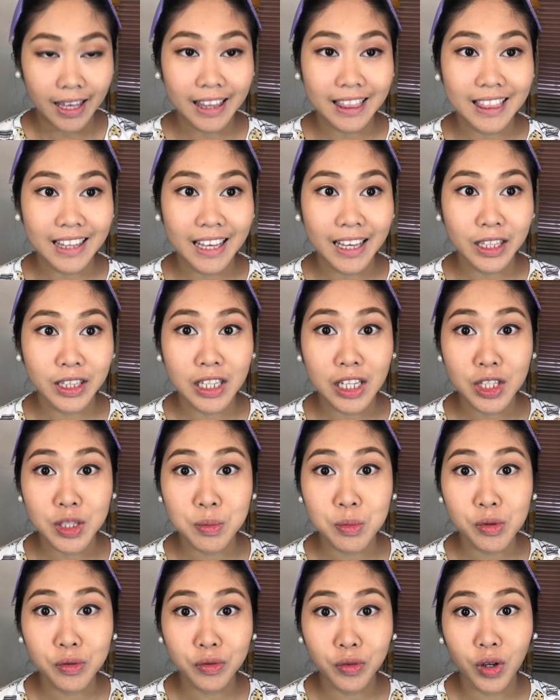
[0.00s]
And then, let's
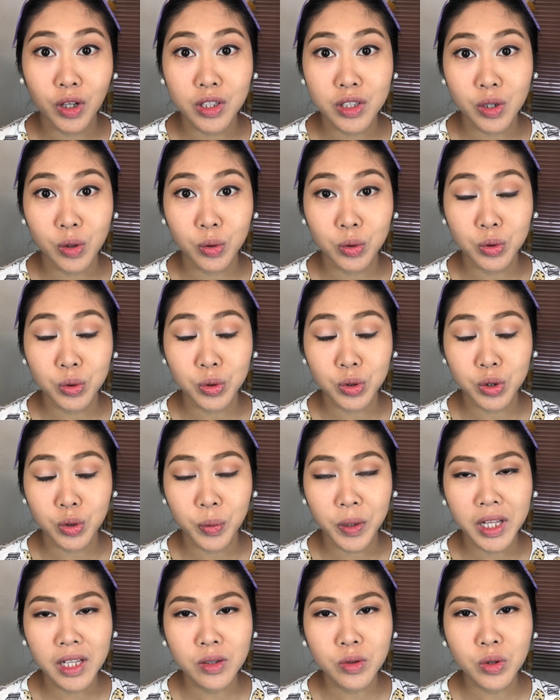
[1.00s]
move on sa contour.
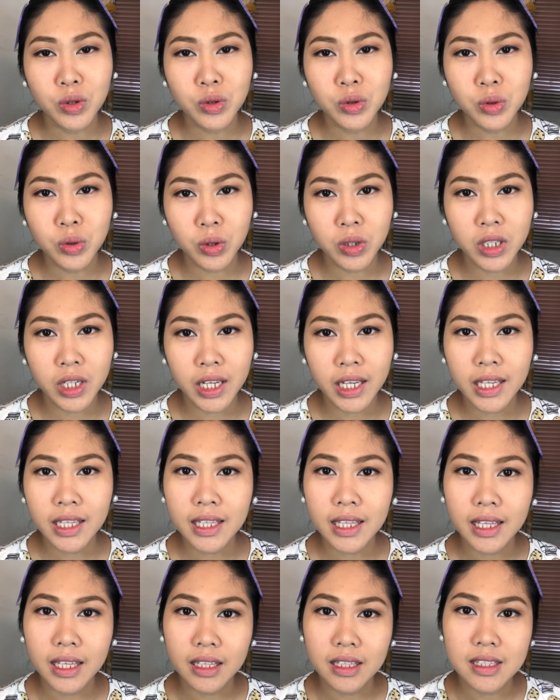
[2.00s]
Well, contouring
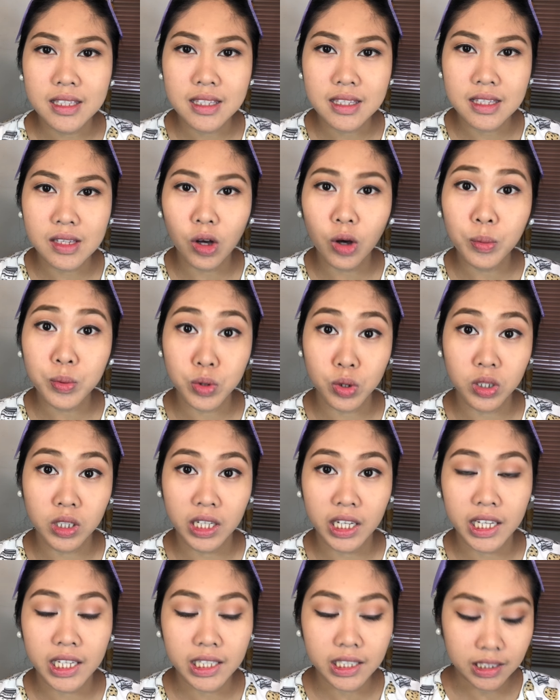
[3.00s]
is
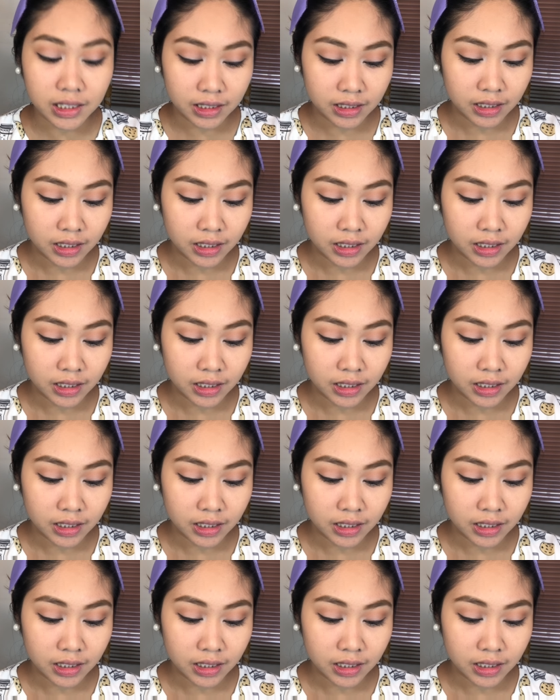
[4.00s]
optional.